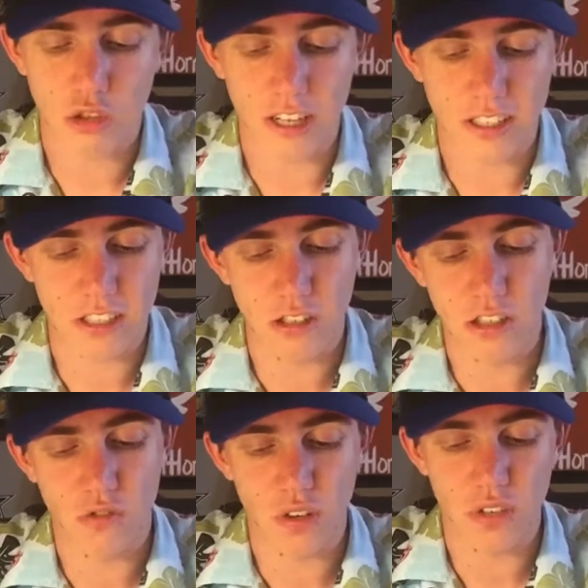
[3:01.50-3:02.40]
Truck
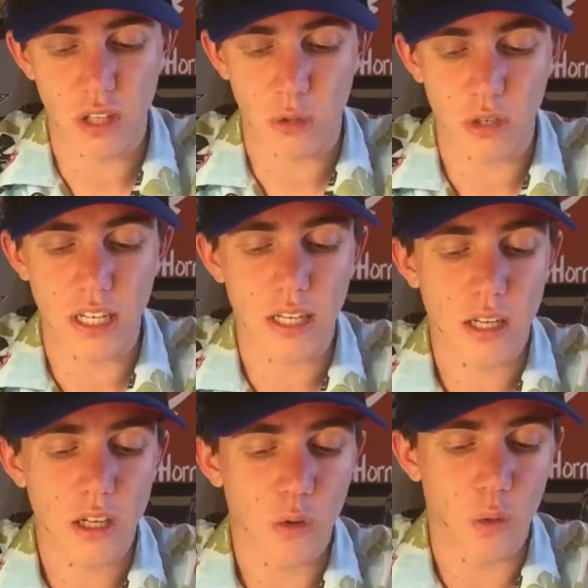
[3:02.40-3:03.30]
Series,
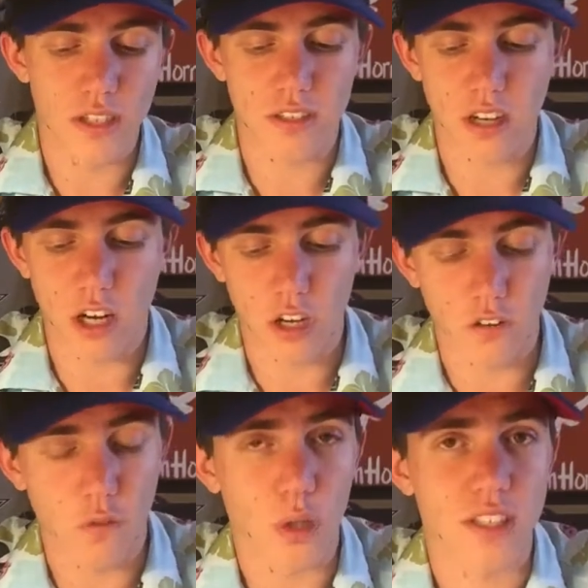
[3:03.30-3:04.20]
53 wins to
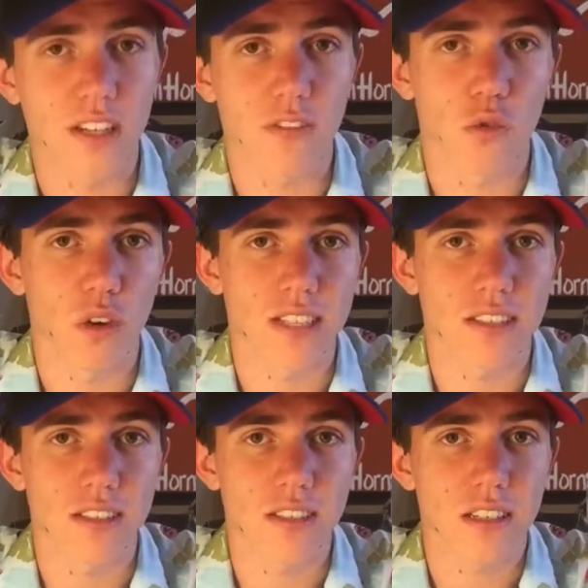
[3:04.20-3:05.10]
147
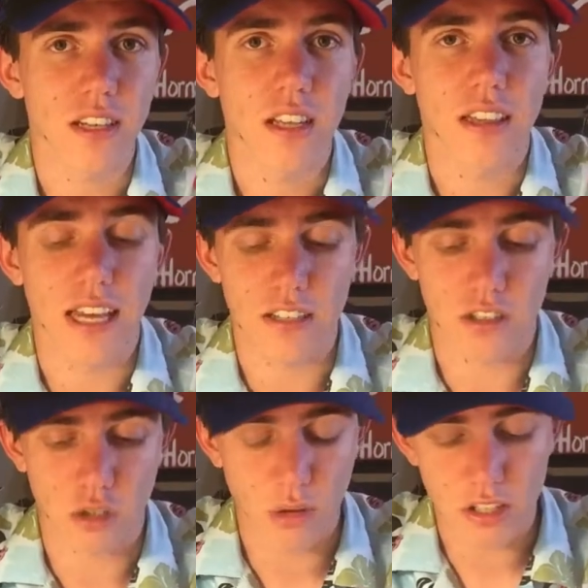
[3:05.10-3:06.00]
races. That
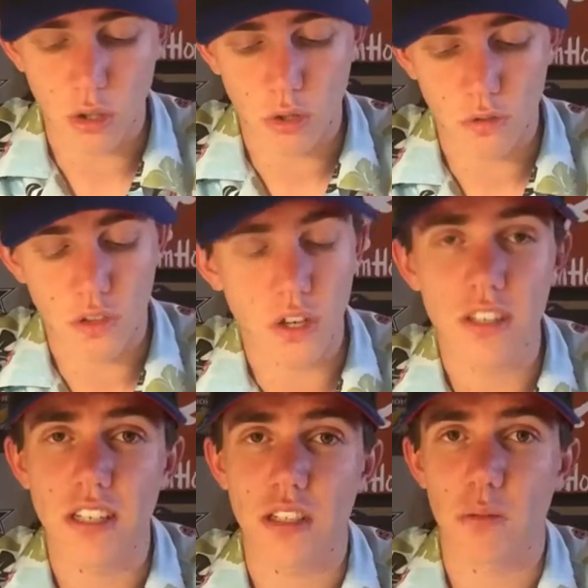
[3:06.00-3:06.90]
is a grand total of
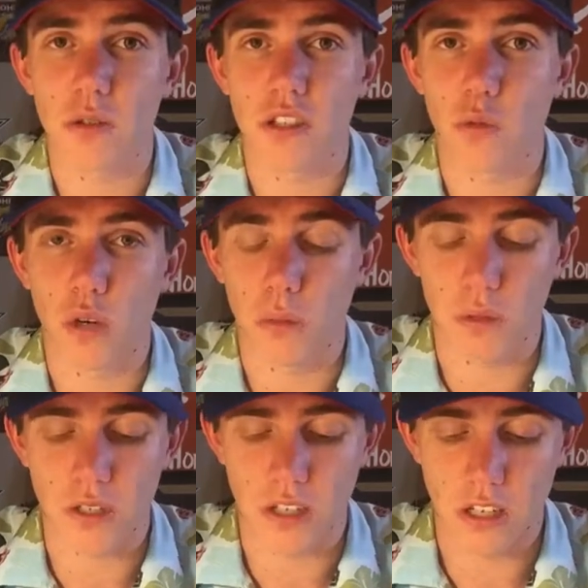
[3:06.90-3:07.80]
36% winning
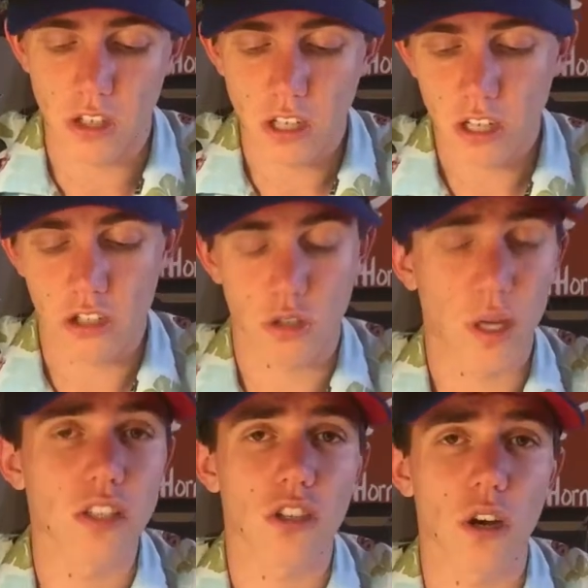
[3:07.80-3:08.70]
percentage. So
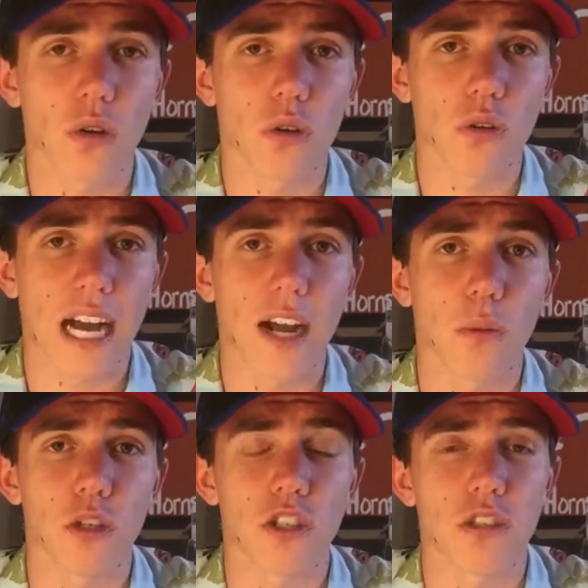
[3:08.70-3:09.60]
in total,
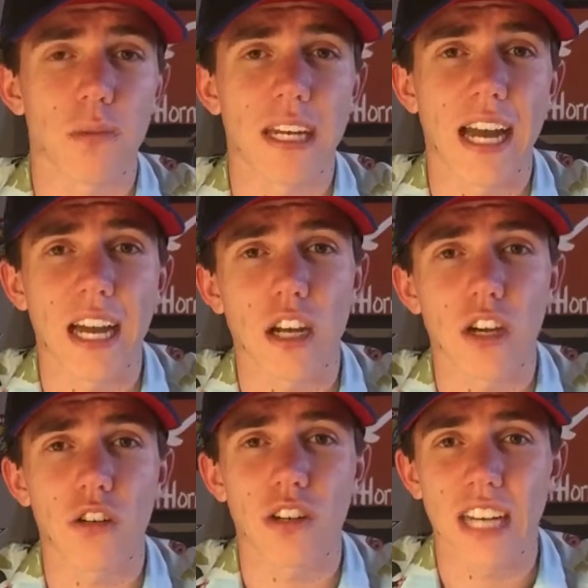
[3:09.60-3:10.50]
Kyle Busch has made
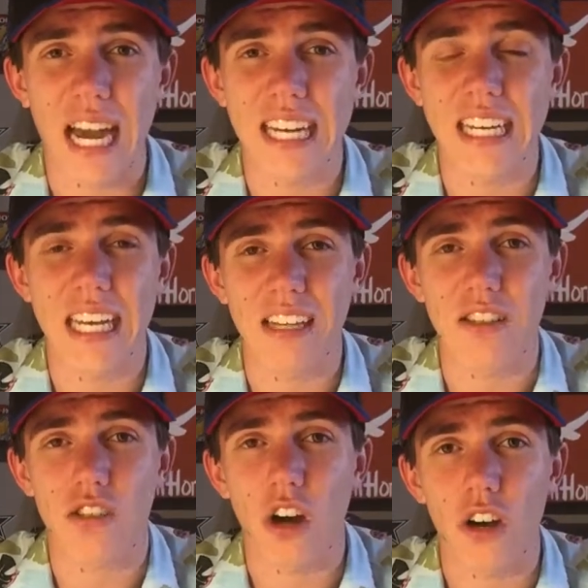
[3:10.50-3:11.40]

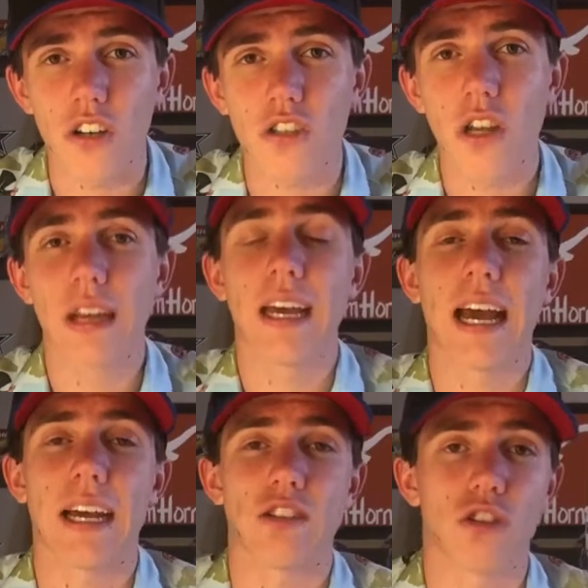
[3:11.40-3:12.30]
998 starts,
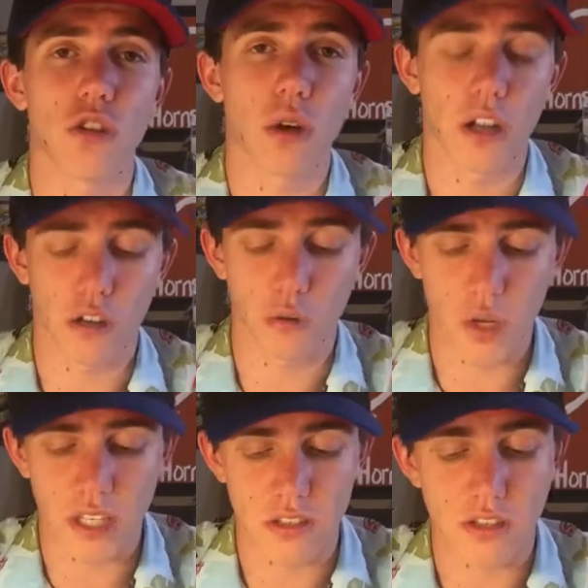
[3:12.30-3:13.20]
has 200
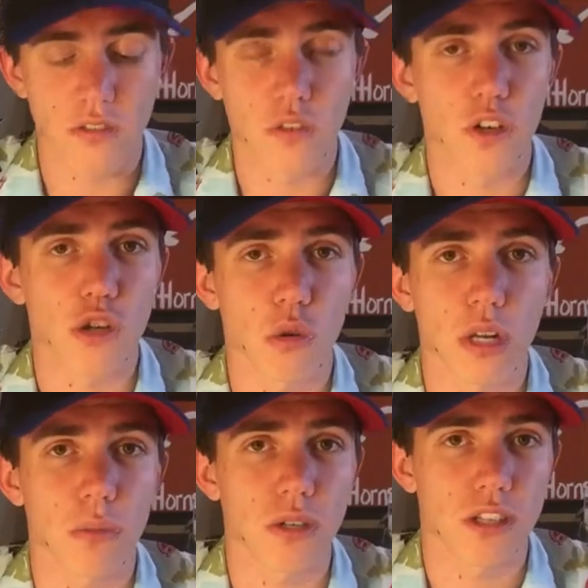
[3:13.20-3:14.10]
wins for a
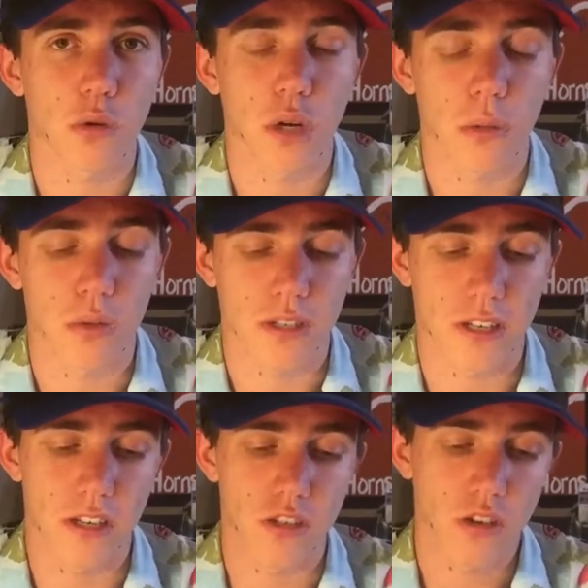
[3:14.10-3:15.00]
20% winning
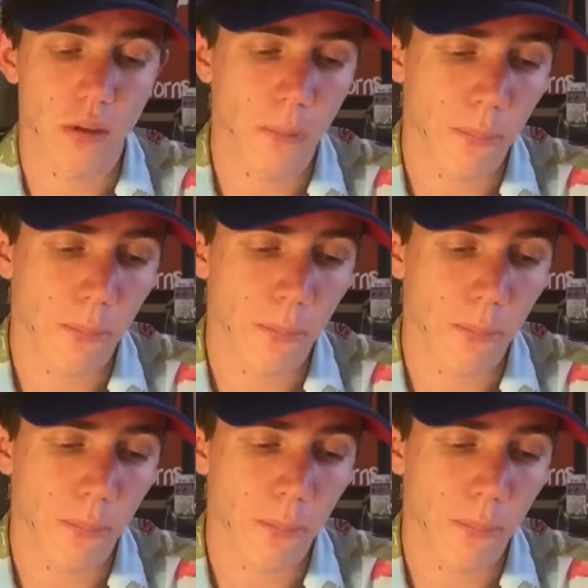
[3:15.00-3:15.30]
percentage.